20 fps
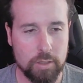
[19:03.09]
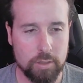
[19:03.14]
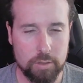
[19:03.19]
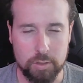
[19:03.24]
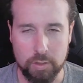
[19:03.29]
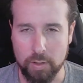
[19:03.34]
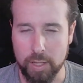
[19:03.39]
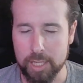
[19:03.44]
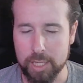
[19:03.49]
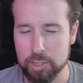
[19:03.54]

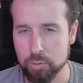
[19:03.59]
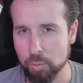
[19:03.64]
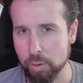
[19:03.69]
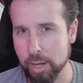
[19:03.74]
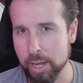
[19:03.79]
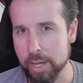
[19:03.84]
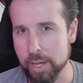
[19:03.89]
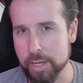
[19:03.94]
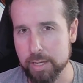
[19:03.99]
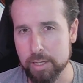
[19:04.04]
So that's
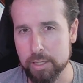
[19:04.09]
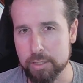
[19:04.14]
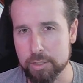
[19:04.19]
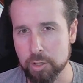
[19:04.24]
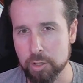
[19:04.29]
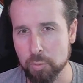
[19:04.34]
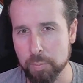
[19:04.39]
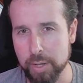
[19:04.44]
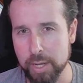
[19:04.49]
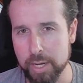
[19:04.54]
why
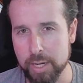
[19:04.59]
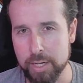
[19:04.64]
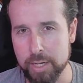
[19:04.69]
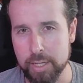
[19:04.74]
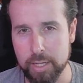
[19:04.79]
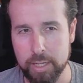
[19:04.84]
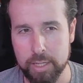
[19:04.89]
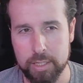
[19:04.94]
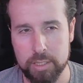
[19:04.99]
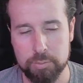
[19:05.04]
domain
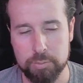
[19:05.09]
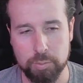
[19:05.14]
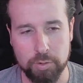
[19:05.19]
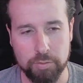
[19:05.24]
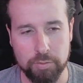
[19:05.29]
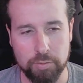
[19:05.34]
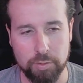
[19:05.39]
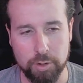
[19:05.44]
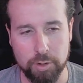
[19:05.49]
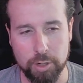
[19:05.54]
is
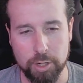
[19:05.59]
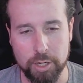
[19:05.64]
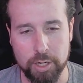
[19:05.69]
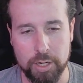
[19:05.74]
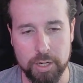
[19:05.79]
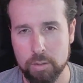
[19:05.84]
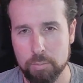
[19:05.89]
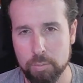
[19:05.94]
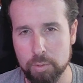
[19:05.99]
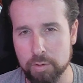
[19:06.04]

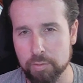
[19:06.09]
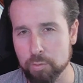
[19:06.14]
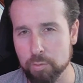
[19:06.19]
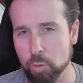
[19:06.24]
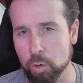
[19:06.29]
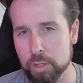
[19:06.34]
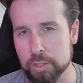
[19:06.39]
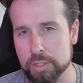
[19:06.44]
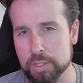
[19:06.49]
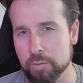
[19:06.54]
preferred. But of
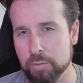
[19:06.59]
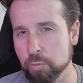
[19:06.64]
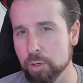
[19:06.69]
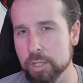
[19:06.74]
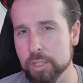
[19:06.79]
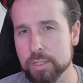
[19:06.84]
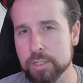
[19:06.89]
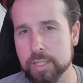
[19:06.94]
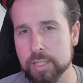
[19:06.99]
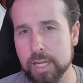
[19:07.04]
course, if we're
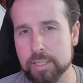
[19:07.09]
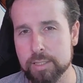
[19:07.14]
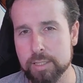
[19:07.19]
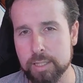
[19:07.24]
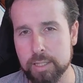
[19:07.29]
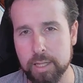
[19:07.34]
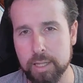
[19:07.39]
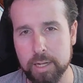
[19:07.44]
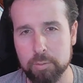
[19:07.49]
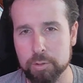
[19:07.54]
just
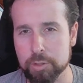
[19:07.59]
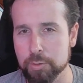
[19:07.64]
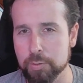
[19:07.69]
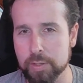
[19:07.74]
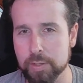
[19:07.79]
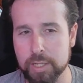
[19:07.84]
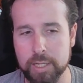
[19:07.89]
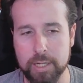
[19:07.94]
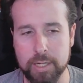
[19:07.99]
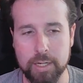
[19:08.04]
testing like we're
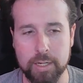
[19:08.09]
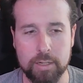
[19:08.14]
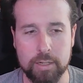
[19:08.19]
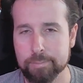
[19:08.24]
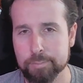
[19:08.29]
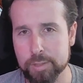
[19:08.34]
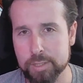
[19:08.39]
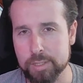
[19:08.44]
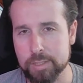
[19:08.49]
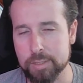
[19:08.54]
doing here,
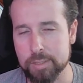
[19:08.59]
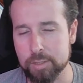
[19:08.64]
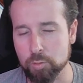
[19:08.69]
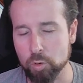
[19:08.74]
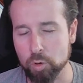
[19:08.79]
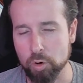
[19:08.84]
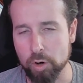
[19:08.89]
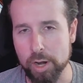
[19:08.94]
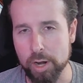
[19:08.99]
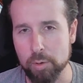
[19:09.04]
this is a
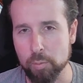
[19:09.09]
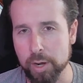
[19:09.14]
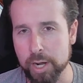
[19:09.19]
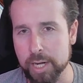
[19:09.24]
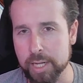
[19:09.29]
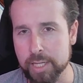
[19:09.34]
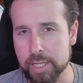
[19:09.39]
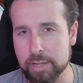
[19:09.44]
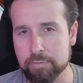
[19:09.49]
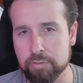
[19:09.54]
great way
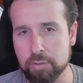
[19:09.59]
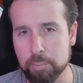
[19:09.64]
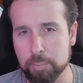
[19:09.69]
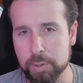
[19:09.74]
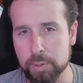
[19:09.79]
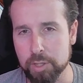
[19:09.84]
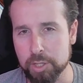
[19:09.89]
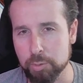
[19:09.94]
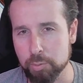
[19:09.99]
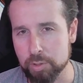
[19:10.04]
to get
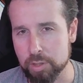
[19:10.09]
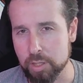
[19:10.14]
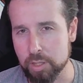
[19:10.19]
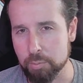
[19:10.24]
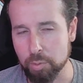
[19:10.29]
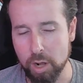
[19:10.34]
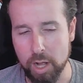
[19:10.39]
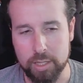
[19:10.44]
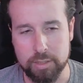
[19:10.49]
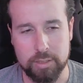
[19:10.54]
familiar with the
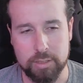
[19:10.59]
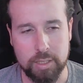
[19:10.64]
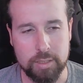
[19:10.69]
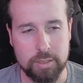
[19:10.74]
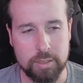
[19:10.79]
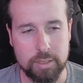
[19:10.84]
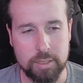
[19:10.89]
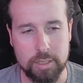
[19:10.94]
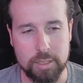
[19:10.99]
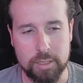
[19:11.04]

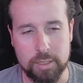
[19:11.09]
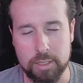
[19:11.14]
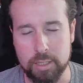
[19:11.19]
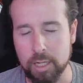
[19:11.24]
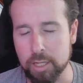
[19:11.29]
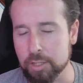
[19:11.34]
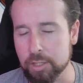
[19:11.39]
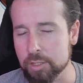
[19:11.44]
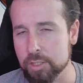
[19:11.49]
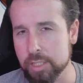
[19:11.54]
processes and
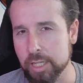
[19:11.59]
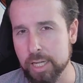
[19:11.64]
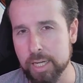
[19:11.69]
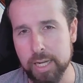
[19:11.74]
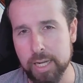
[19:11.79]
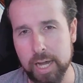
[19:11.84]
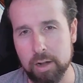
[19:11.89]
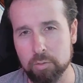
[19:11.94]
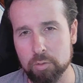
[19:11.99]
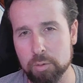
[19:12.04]
understand
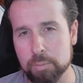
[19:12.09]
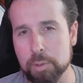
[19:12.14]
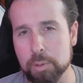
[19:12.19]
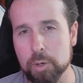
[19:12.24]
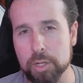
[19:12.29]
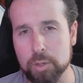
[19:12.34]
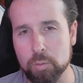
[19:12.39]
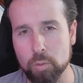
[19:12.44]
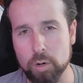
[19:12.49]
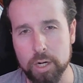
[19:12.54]
how
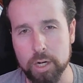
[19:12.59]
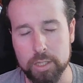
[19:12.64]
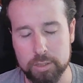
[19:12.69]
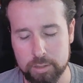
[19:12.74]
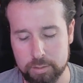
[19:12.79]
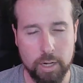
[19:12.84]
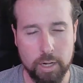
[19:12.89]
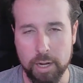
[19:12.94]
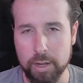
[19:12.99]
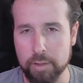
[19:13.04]
remoting
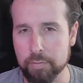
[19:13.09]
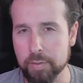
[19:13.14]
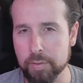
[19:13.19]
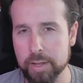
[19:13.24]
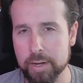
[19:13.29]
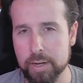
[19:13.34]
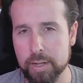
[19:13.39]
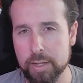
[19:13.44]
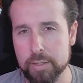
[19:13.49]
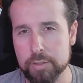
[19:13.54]
works. And
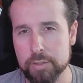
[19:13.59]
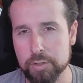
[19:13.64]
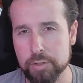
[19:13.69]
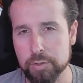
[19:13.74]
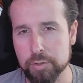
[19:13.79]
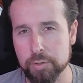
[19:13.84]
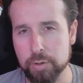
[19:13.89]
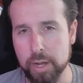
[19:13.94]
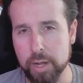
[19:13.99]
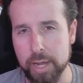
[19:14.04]
then
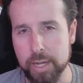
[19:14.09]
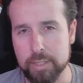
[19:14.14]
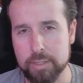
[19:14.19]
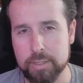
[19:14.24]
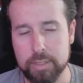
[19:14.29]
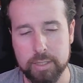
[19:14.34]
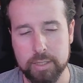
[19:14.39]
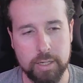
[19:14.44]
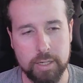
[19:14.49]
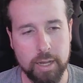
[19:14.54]
to
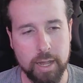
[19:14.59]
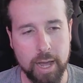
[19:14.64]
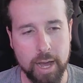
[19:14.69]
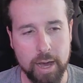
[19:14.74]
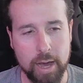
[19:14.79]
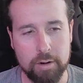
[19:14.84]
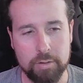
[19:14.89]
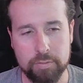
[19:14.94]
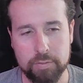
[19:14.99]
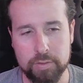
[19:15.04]
exit
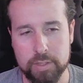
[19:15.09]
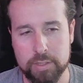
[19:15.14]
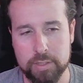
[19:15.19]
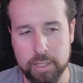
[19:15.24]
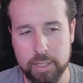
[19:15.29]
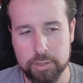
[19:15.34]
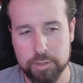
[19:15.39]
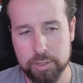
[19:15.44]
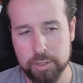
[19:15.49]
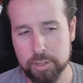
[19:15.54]
out of the
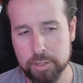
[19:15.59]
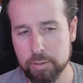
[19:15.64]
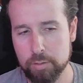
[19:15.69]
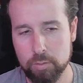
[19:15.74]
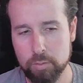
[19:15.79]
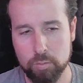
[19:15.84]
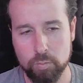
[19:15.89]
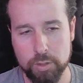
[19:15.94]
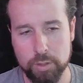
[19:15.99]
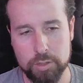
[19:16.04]
session,
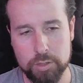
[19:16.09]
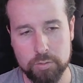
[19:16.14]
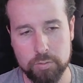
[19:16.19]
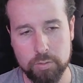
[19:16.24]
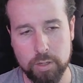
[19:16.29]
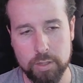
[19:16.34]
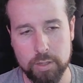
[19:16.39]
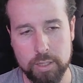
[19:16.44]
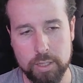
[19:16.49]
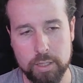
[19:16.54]
we just
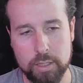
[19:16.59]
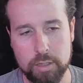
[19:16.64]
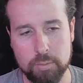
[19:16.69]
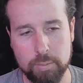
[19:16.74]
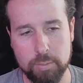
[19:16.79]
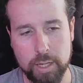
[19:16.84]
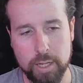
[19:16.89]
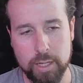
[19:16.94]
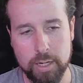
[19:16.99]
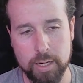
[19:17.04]
run the
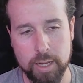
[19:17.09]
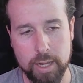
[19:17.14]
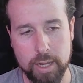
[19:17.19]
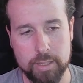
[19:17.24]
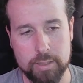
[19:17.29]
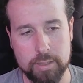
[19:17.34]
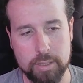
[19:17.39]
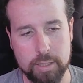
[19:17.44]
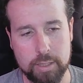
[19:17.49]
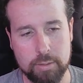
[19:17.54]
command
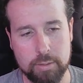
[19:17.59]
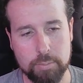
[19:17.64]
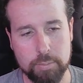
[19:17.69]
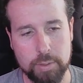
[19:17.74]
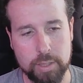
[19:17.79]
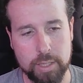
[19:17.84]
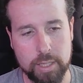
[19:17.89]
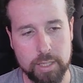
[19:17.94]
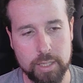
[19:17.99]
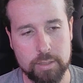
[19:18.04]
exit
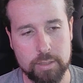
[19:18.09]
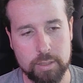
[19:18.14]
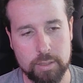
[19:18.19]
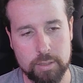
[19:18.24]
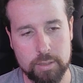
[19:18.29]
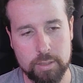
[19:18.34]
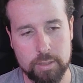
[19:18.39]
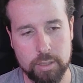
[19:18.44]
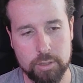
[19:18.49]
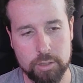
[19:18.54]
PS
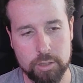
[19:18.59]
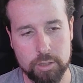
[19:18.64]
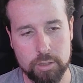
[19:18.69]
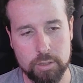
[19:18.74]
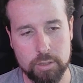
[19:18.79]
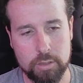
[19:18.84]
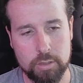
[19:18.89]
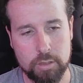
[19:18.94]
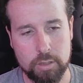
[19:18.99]
session.